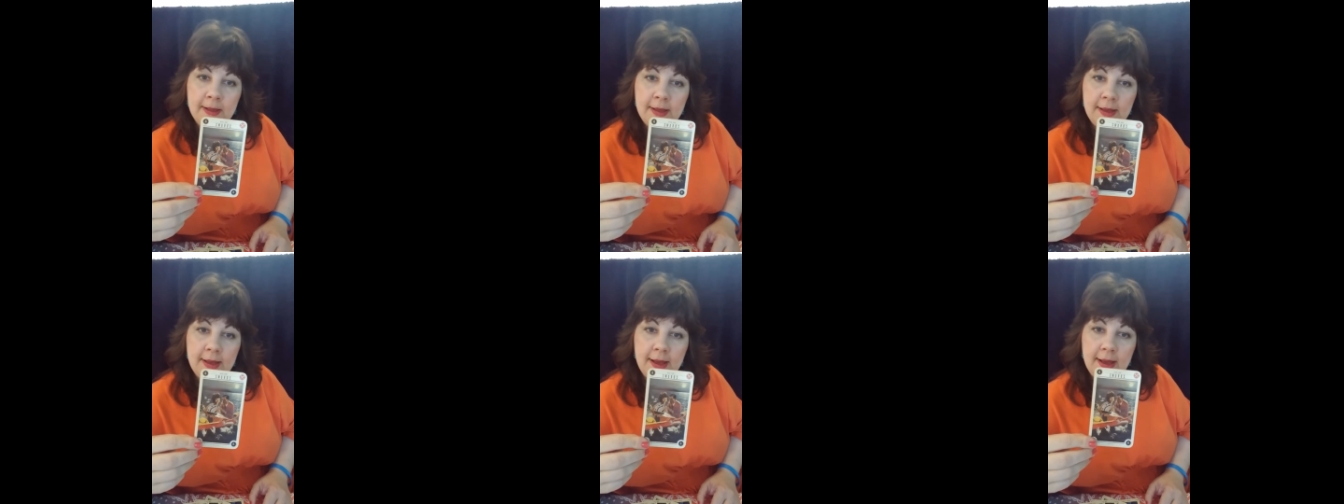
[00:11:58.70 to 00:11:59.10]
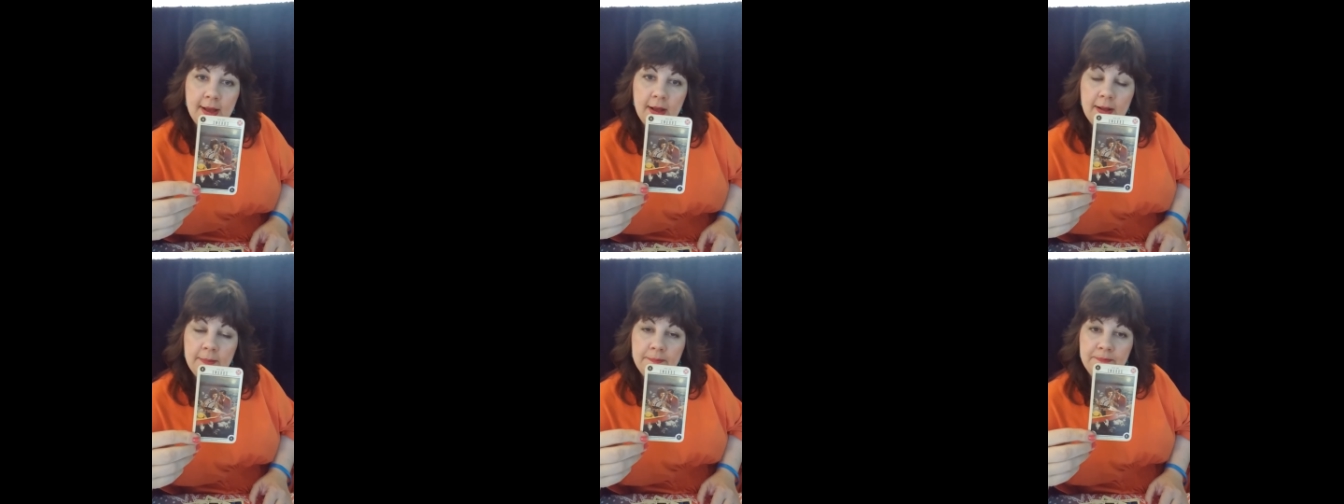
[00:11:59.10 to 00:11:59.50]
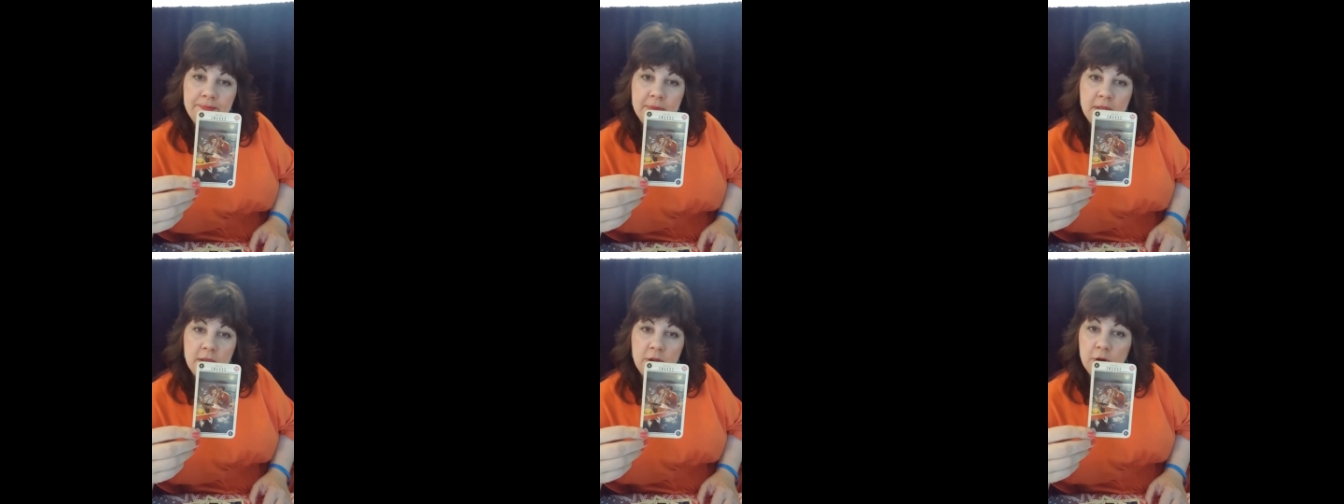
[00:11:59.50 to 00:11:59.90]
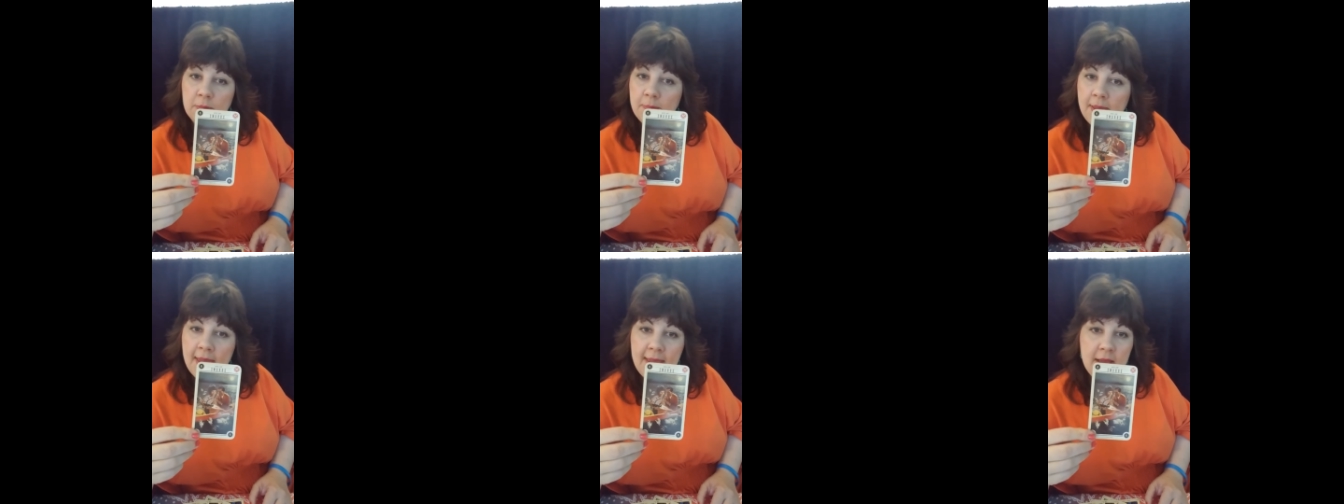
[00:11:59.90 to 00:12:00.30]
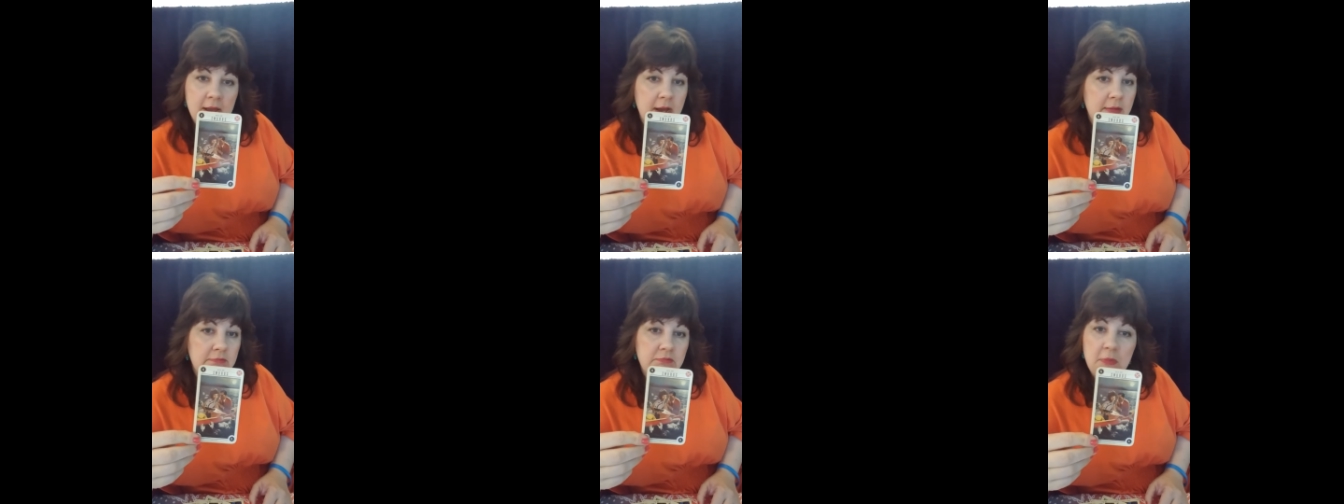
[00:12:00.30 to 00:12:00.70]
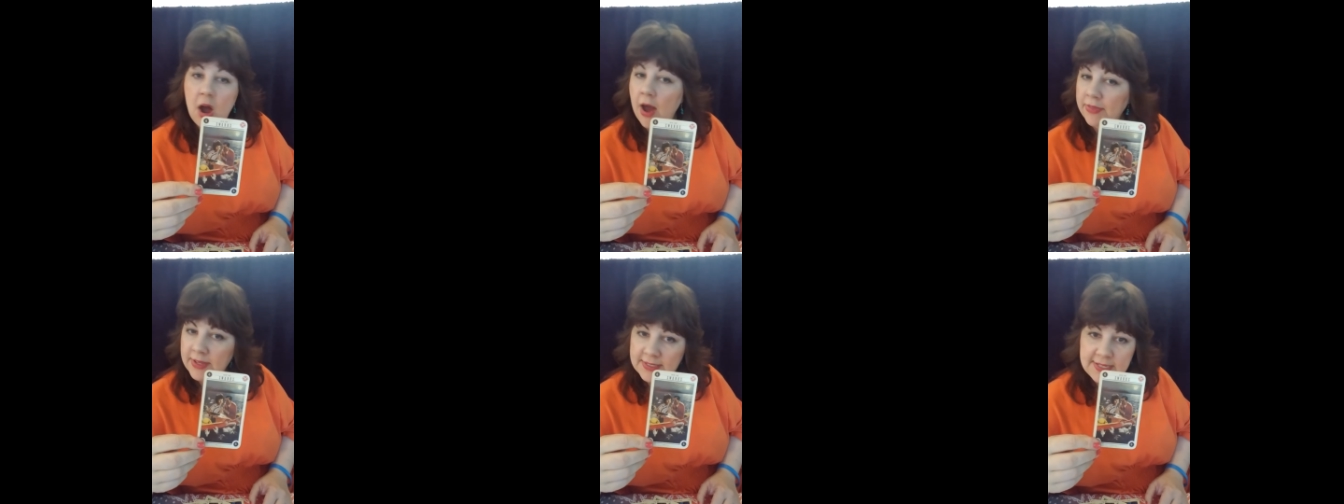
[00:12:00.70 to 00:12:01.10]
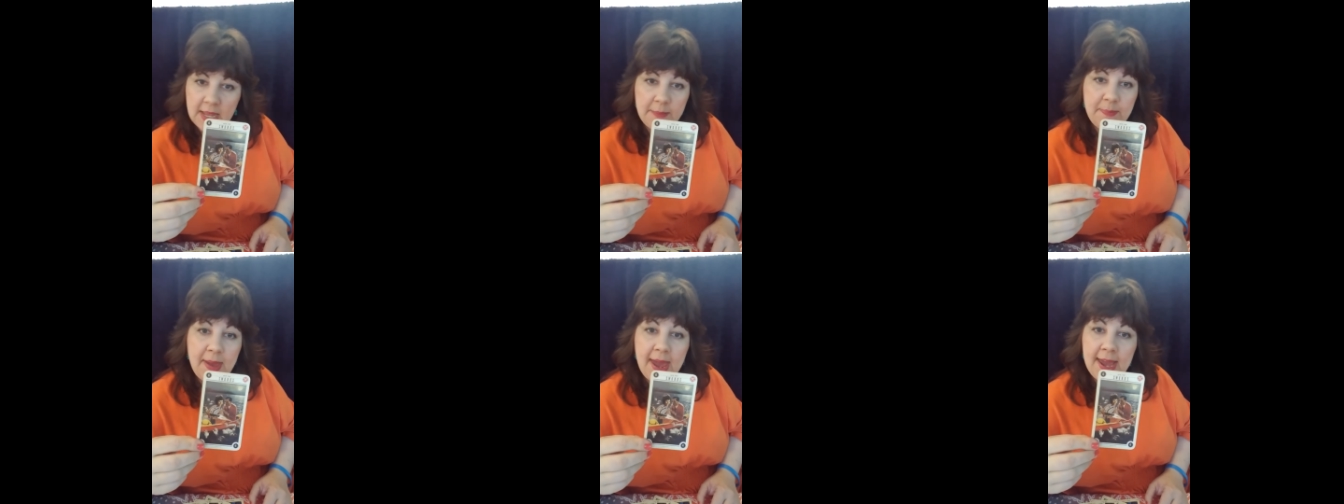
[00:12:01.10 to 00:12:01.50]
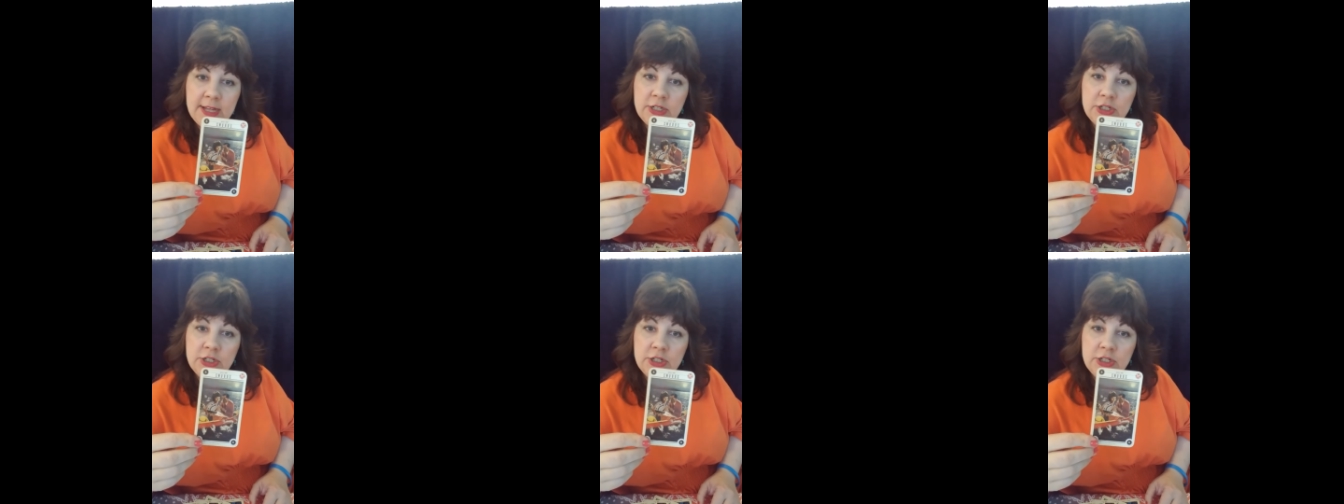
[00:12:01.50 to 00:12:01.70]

Um, your mate on the same page as